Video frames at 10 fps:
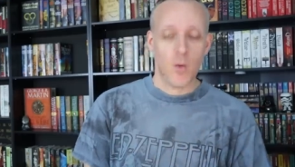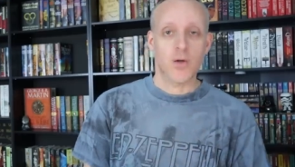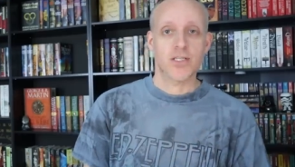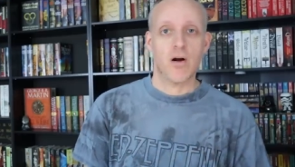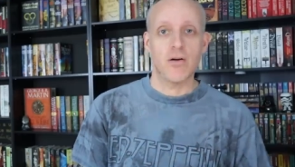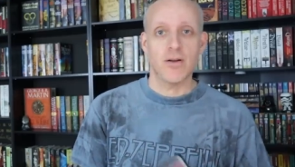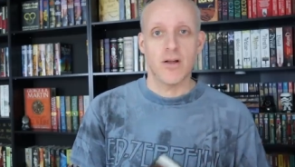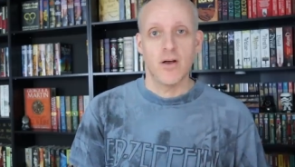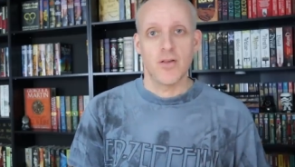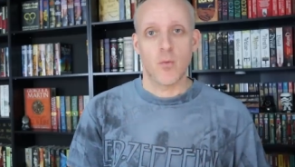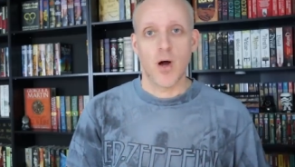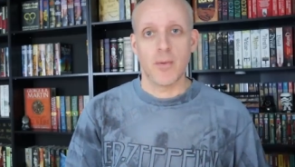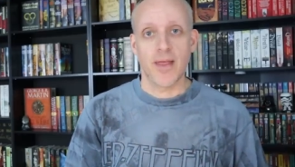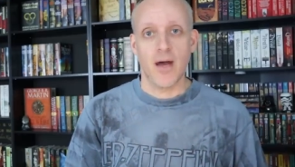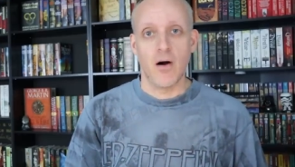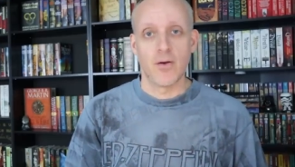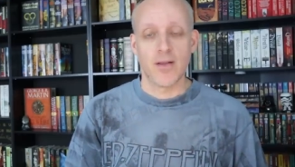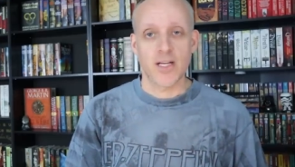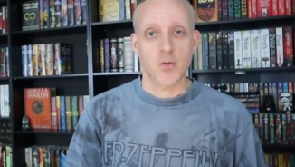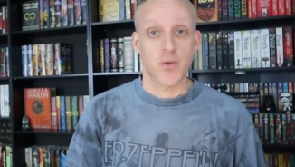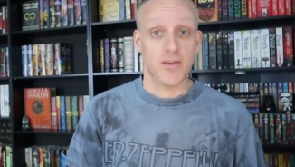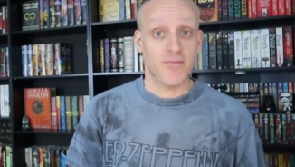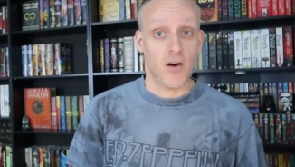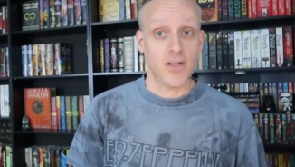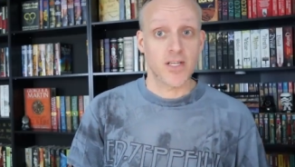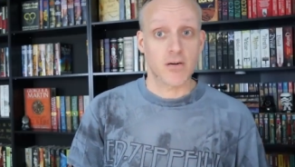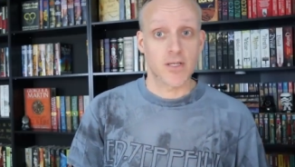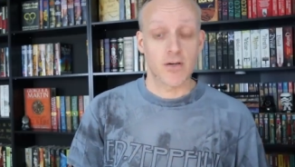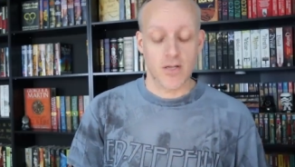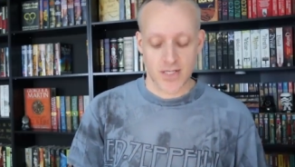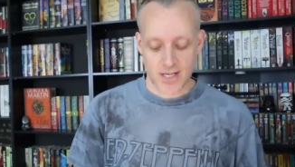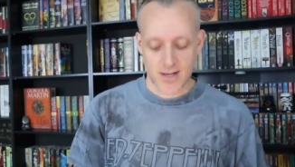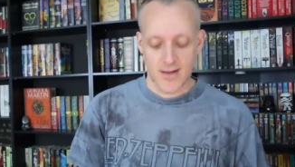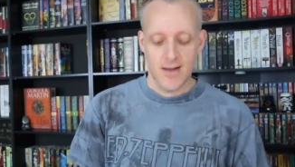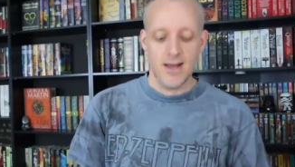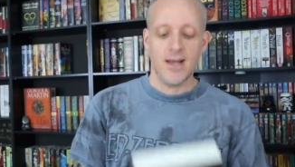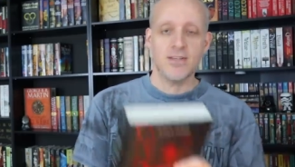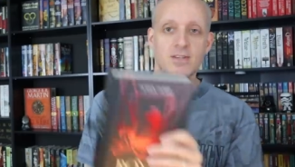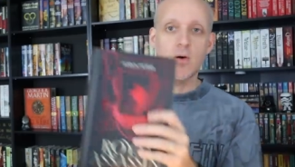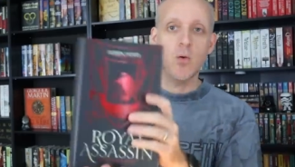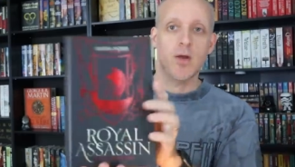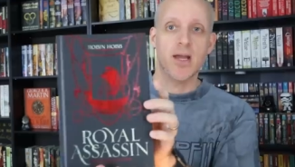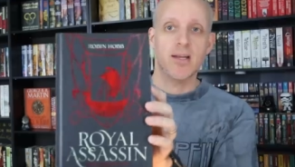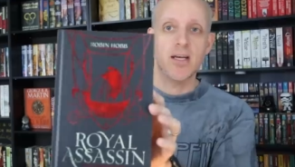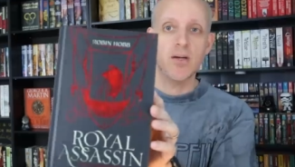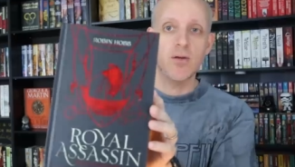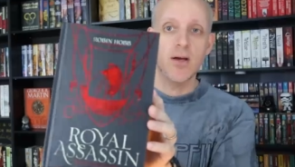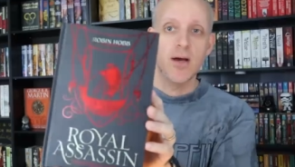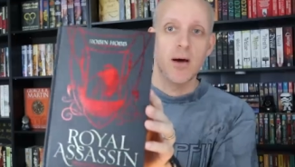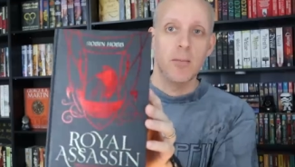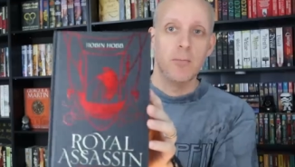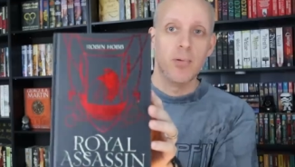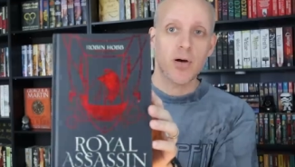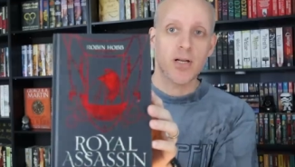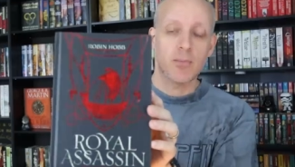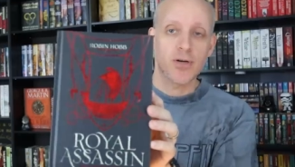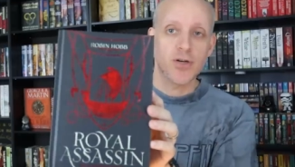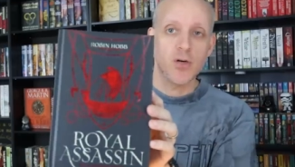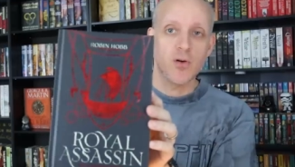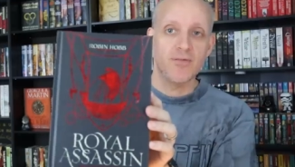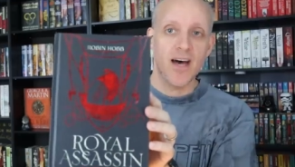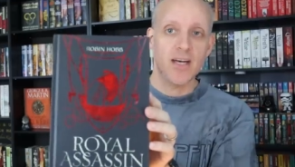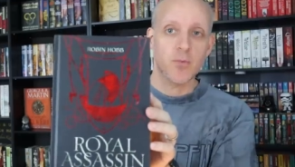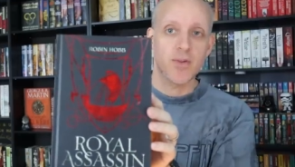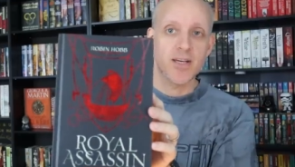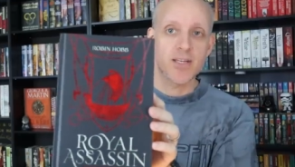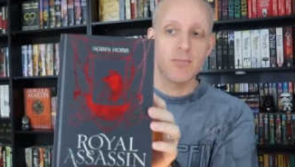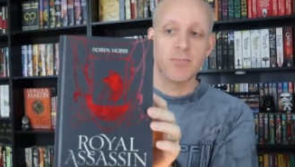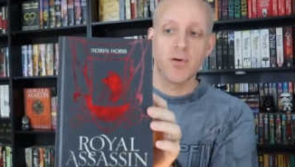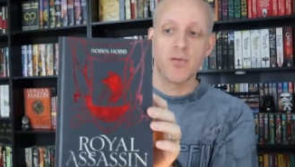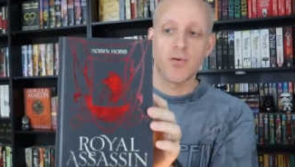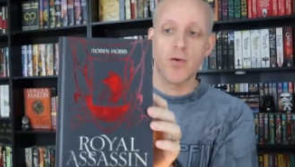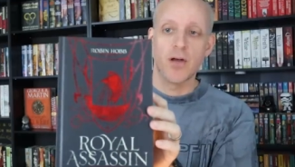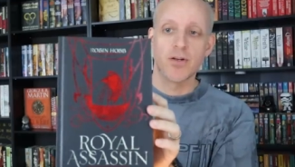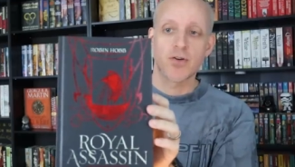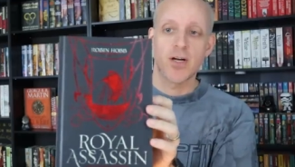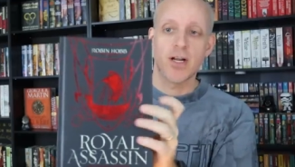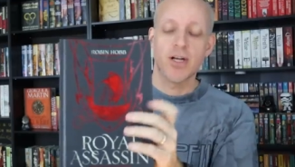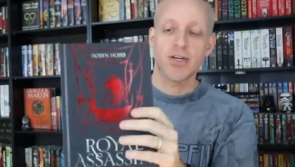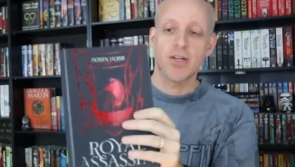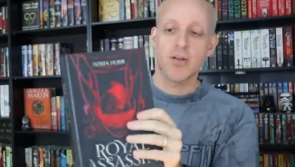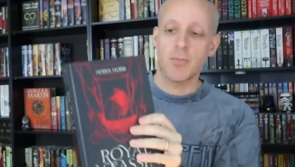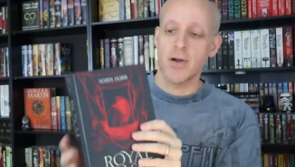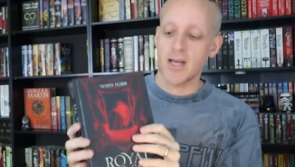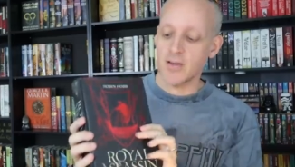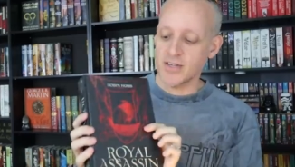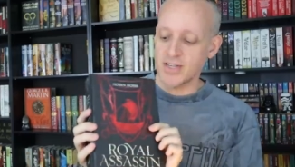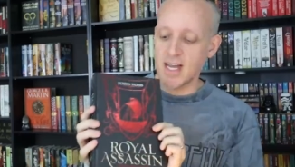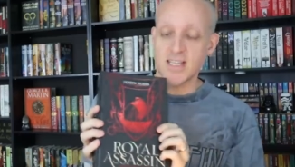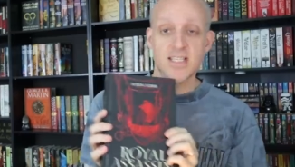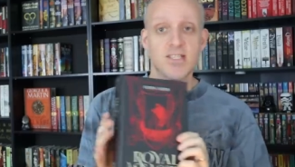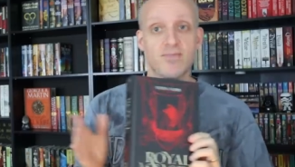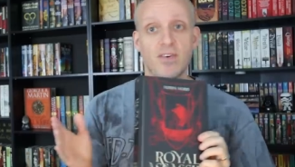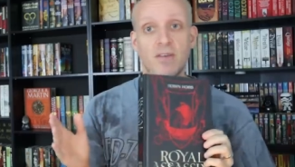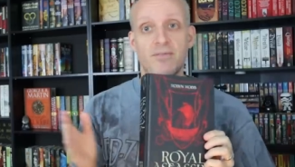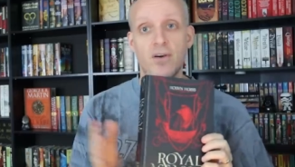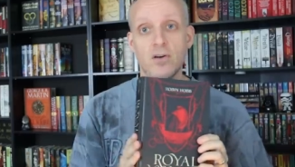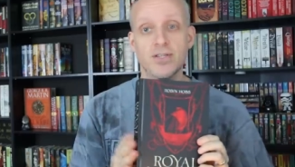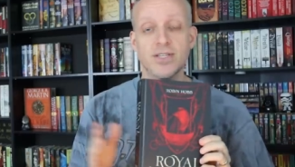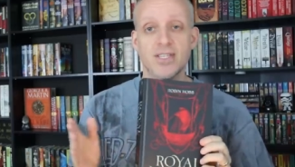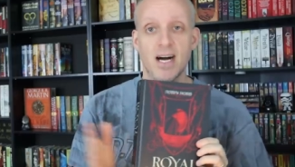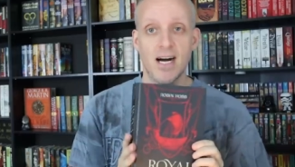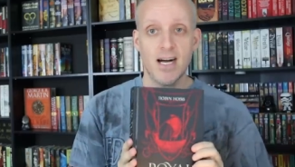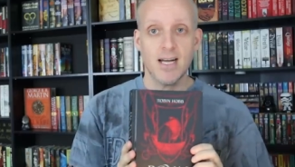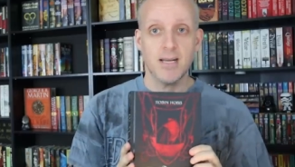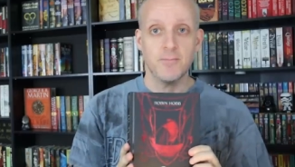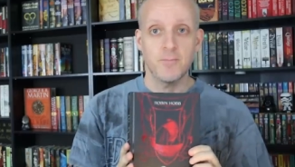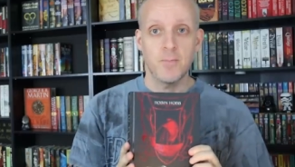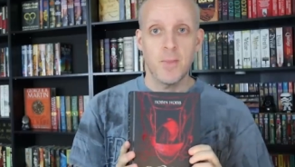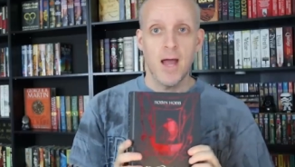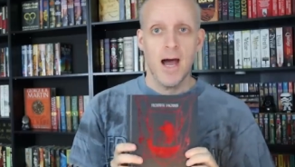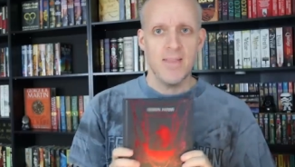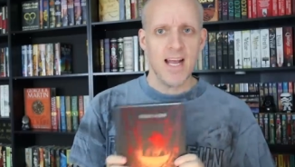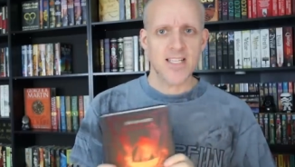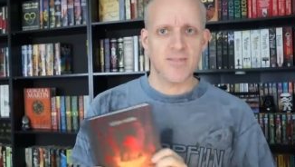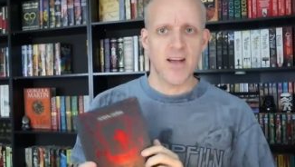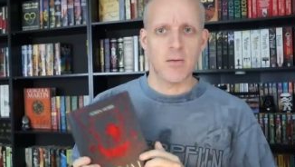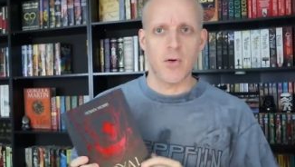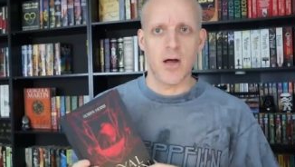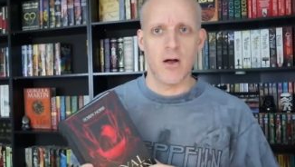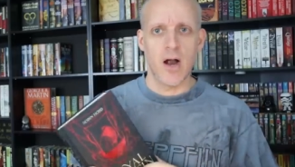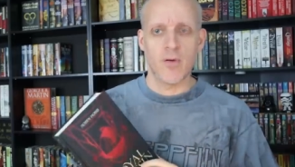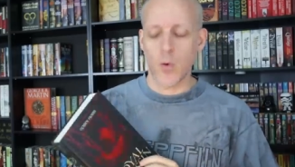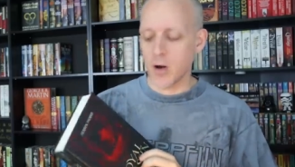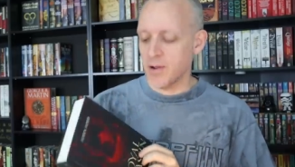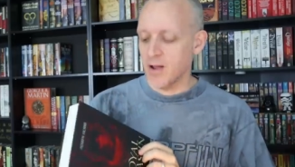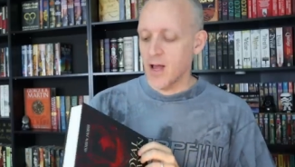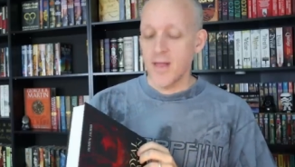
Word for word: we're starting the realm of the Elderlings with the Farseer trilogy, and so continued book number two of that with this beautiful illustrated edition that they're putting out in the States. This is for the first time, I think it's available everywhere, but